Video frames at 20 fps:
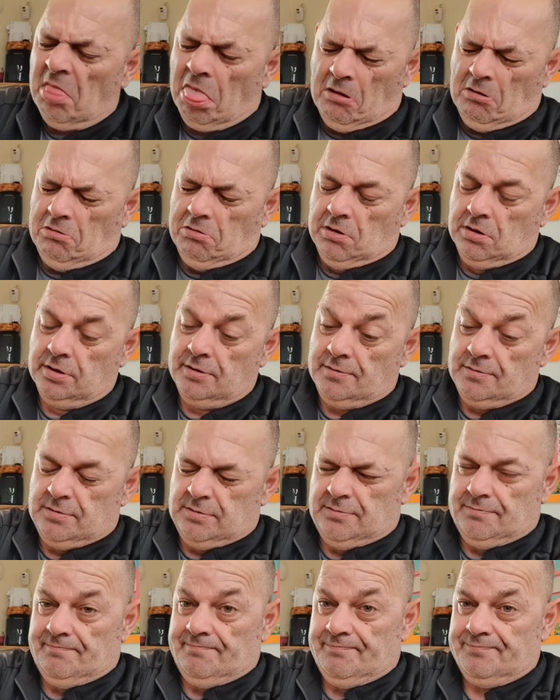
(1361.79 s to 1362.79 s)
Ugh.
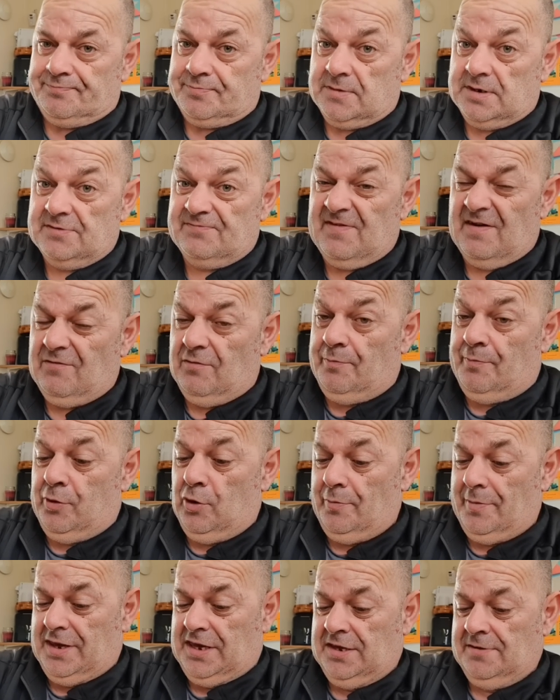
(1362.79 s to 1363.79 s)
Ugh, no. Very
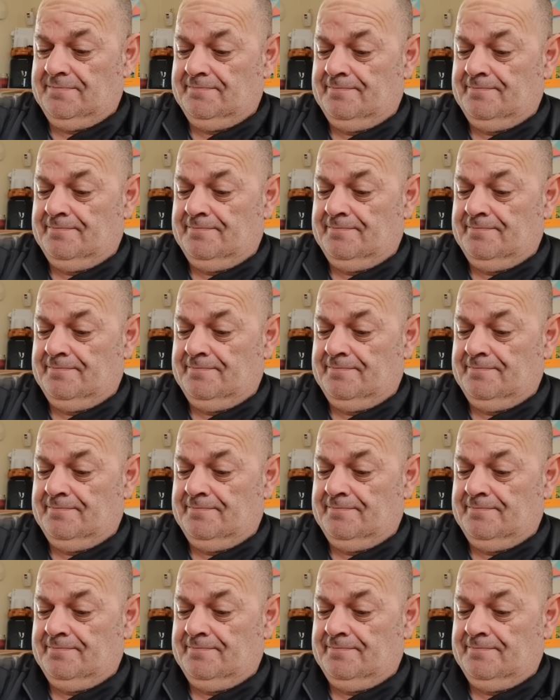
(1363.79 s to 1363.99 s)
plummy.